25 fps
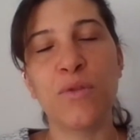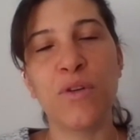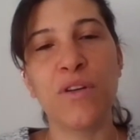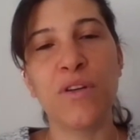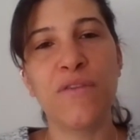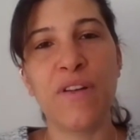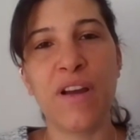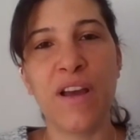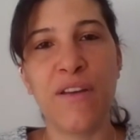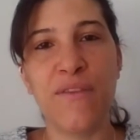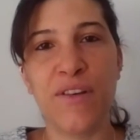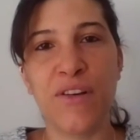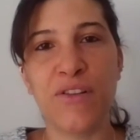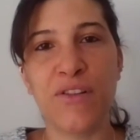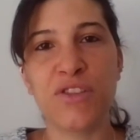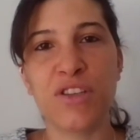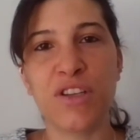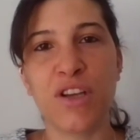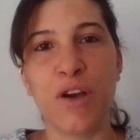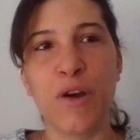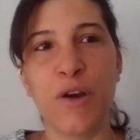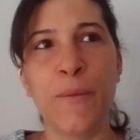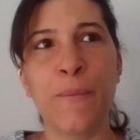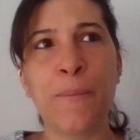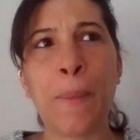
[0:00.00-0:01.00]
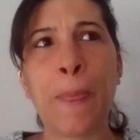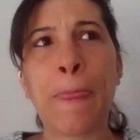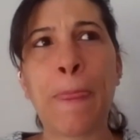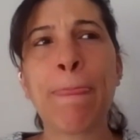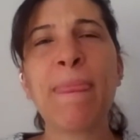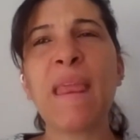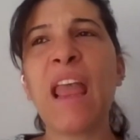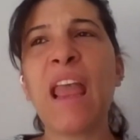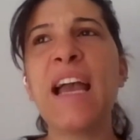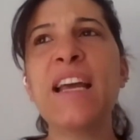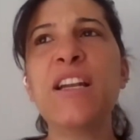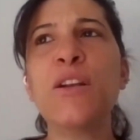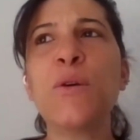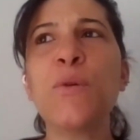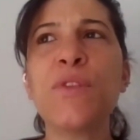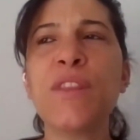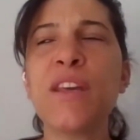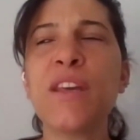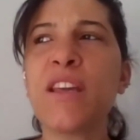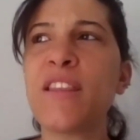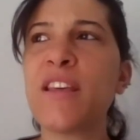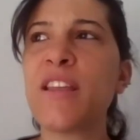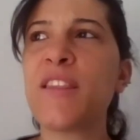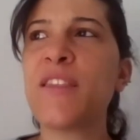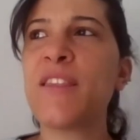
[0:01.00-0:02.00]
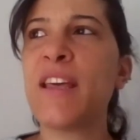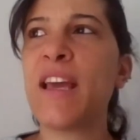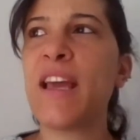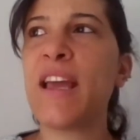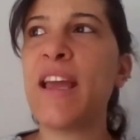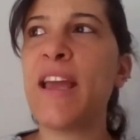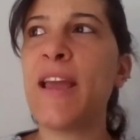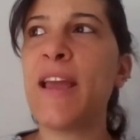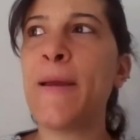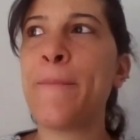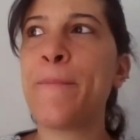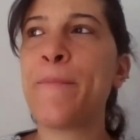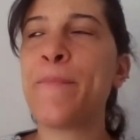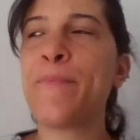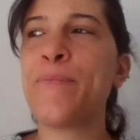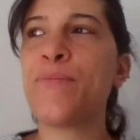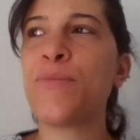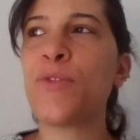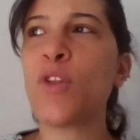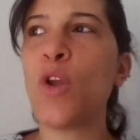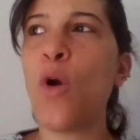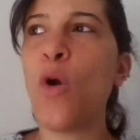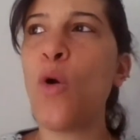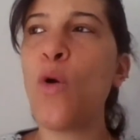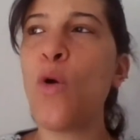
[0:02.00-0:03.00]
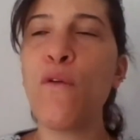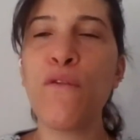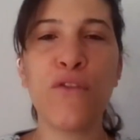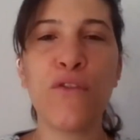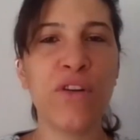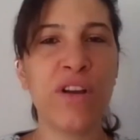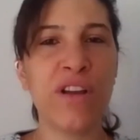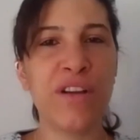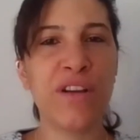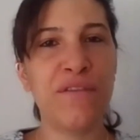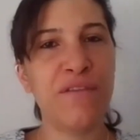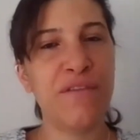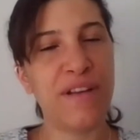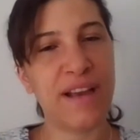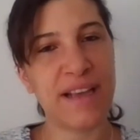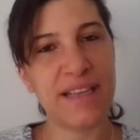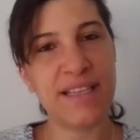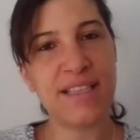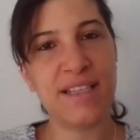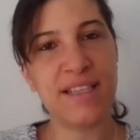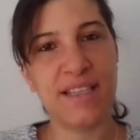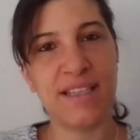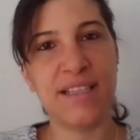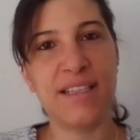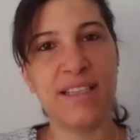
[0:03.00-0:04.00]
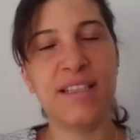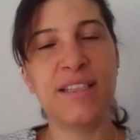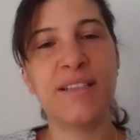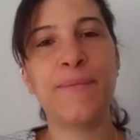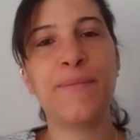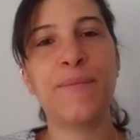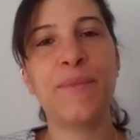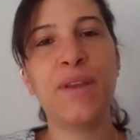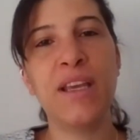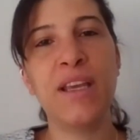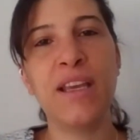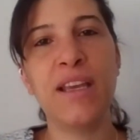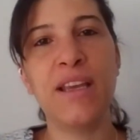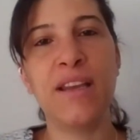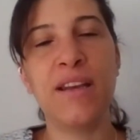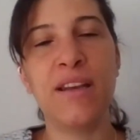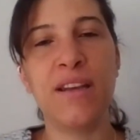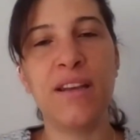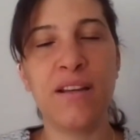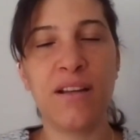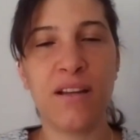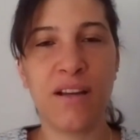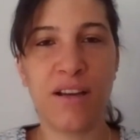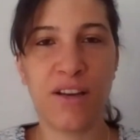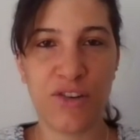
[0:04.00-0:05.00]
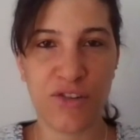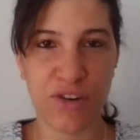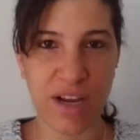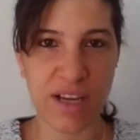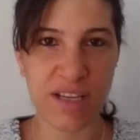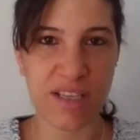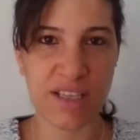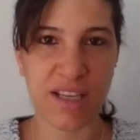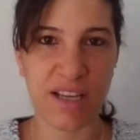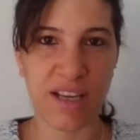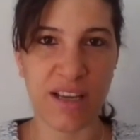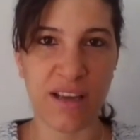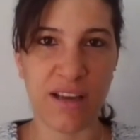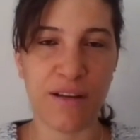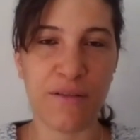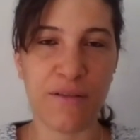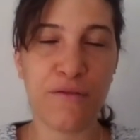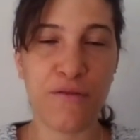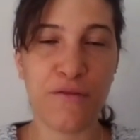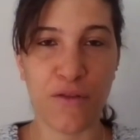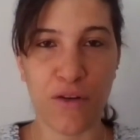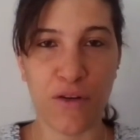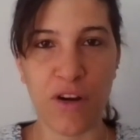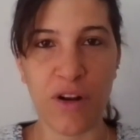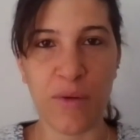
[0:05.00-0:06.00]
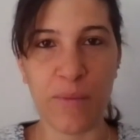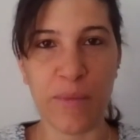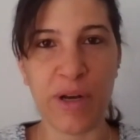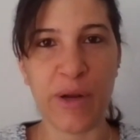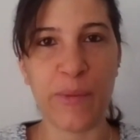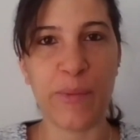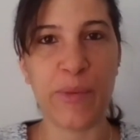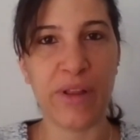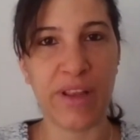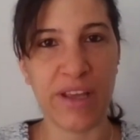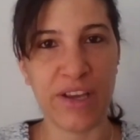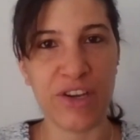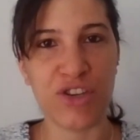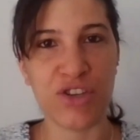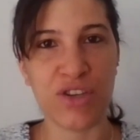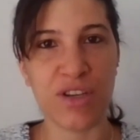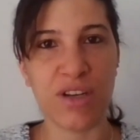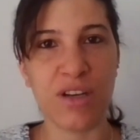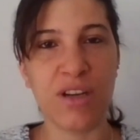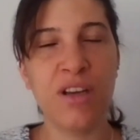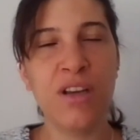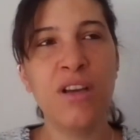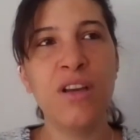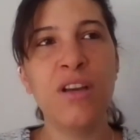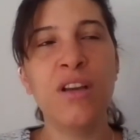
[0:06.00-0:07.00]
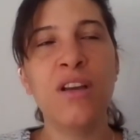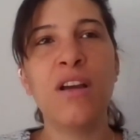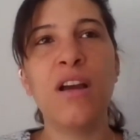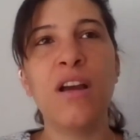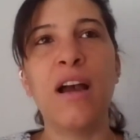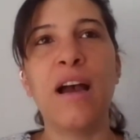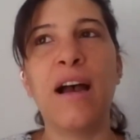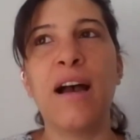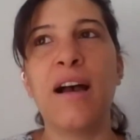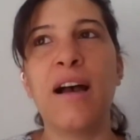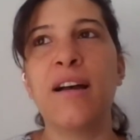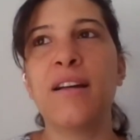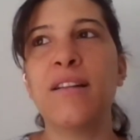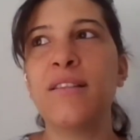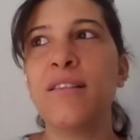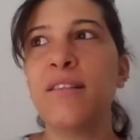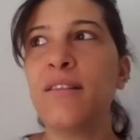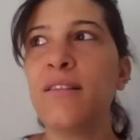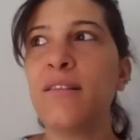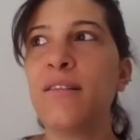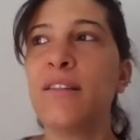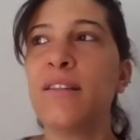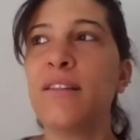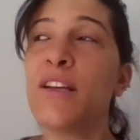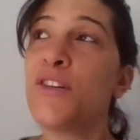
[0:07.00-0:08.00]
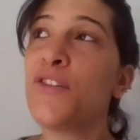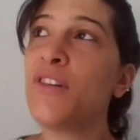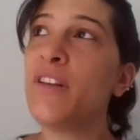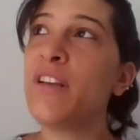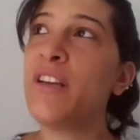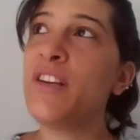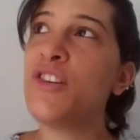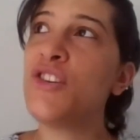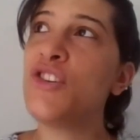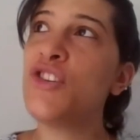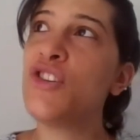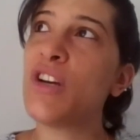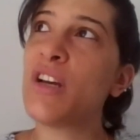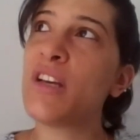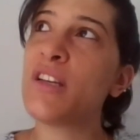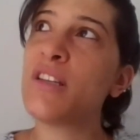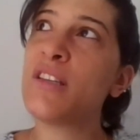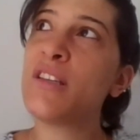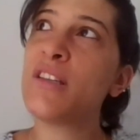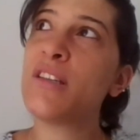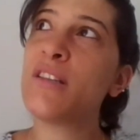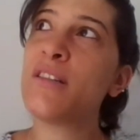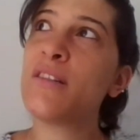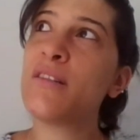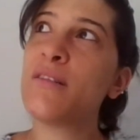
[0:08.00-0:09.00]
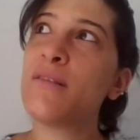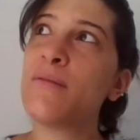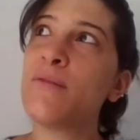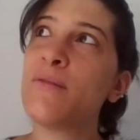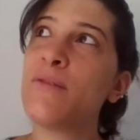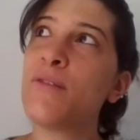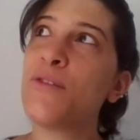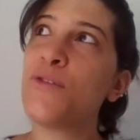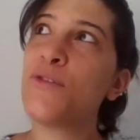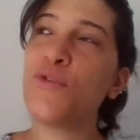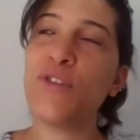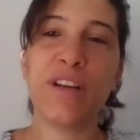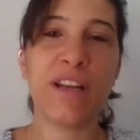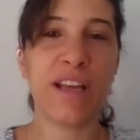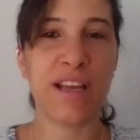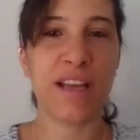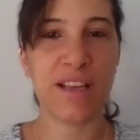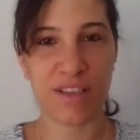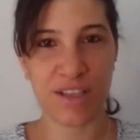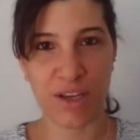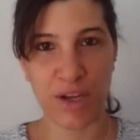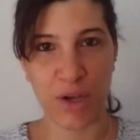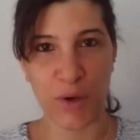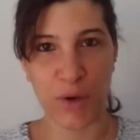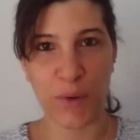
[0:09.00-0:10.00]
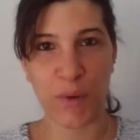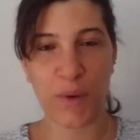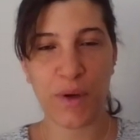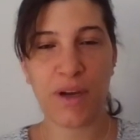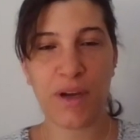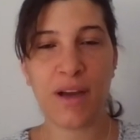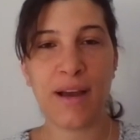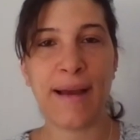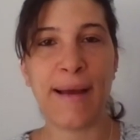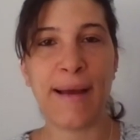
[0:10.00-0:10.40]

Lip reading: 4 or 5 years ago. I don't think that they overinvested in addressing foreign manipulation. Literally just 3 days ago,